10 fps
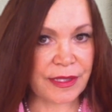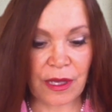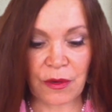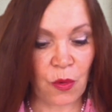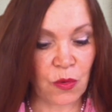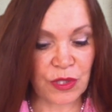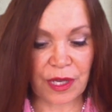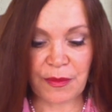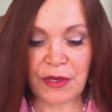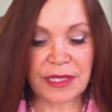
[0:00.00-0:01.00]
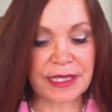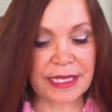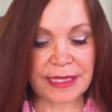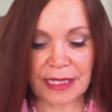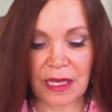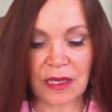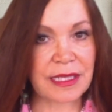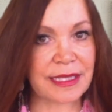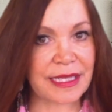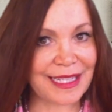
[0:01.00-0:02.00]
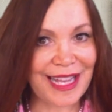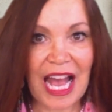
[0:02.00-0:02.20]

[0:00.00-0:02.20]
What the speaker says: So autoimmune diseases, heart disease,